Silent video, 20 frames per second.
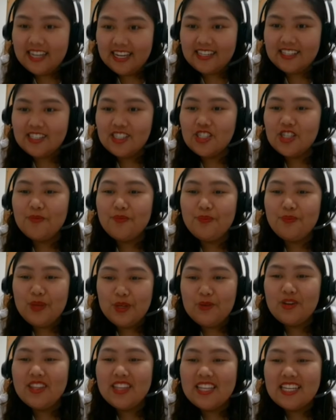should
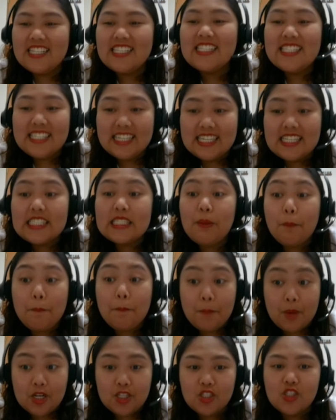be within 6
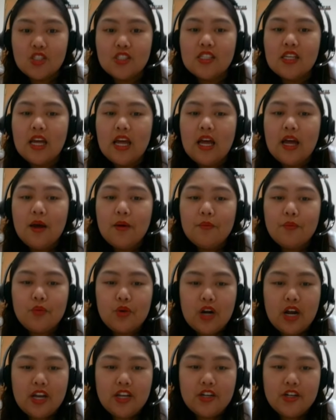months
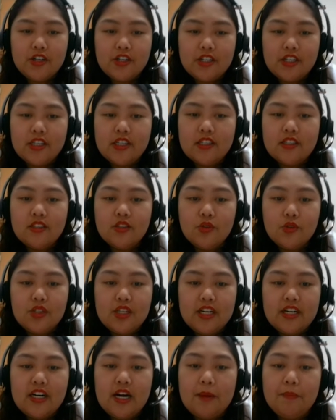prior to
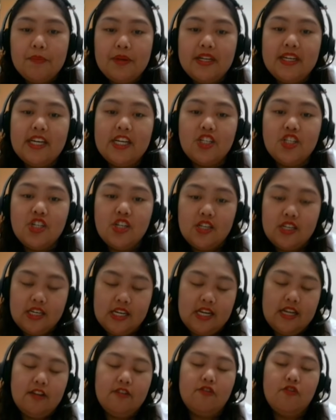their application
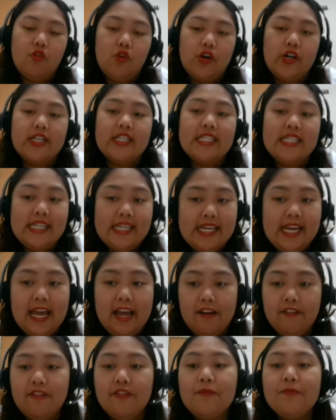date for
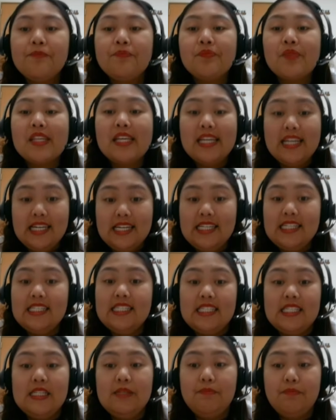
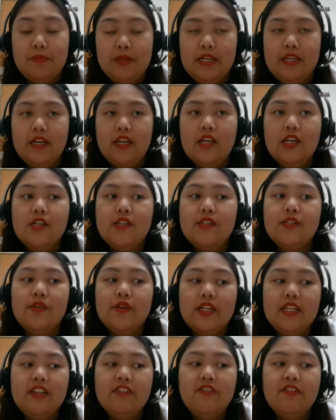TFETP. So
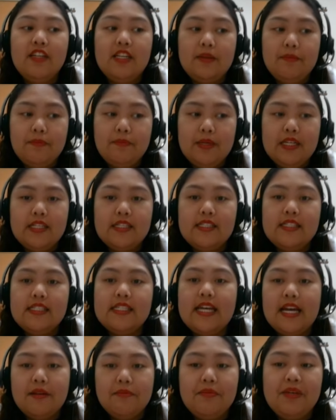in the Philippines,
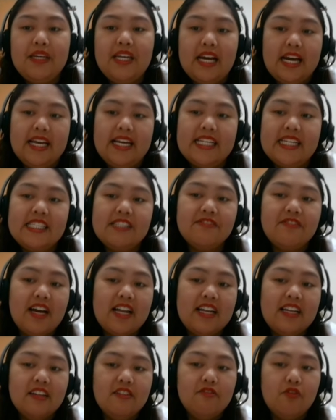the NBI is
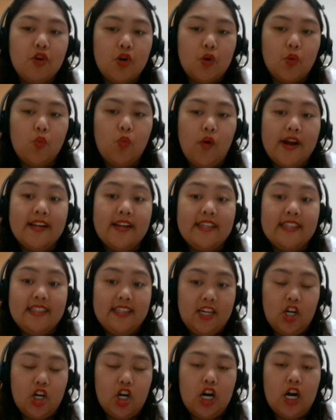valid for 1
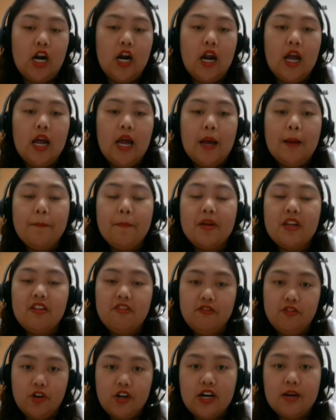year, but
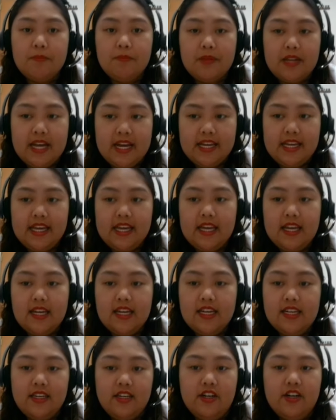if you're applying
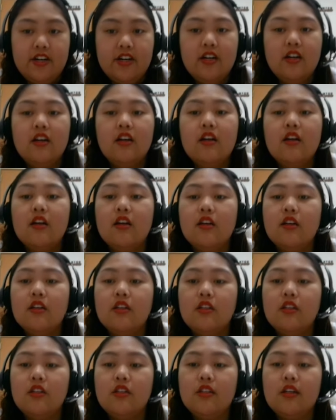here,
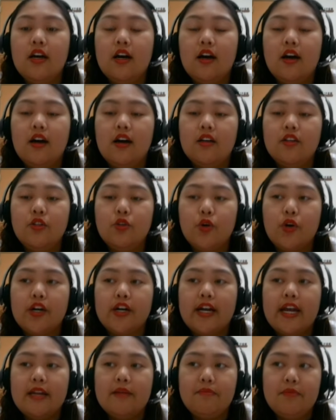
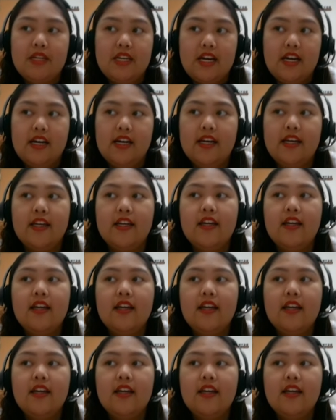your NBI